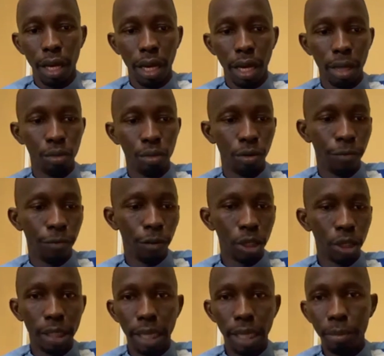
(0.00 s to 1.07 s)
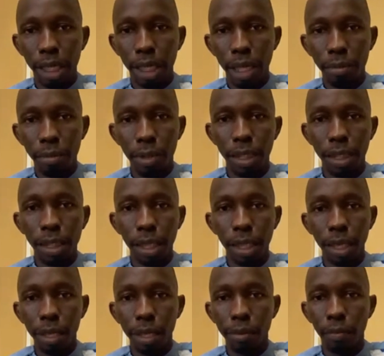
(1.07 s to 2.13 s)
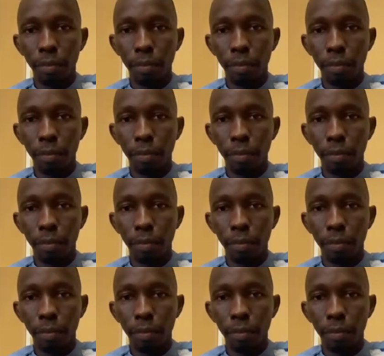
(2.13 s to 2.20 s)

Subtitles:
Abdul Fontin my name still,